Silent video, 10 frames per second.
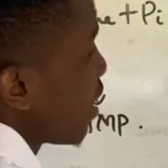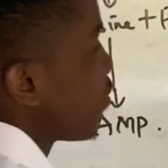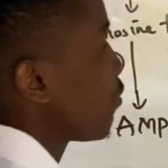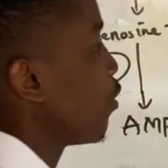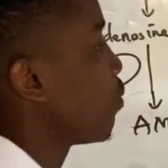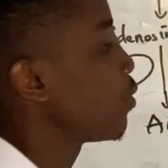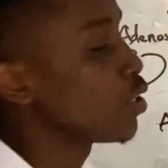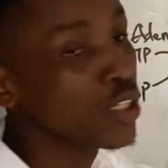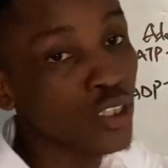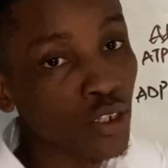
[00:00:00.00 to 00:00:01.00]
and form
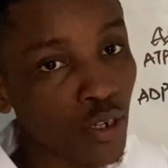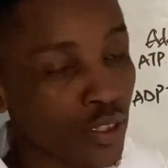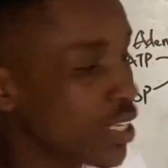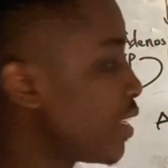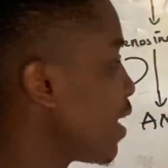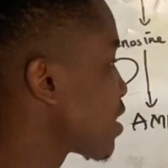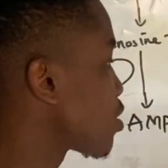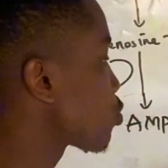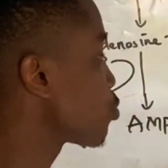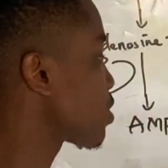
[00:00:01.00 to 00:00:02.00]
nucleotide.
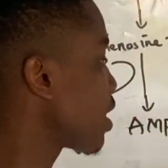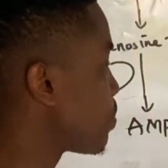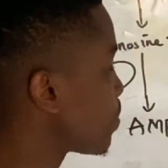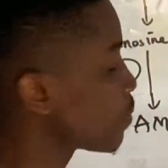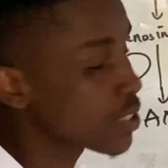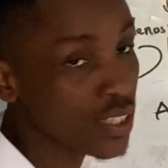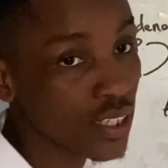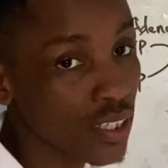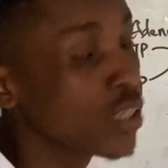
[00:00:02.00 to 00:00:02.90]
That's 2 steps.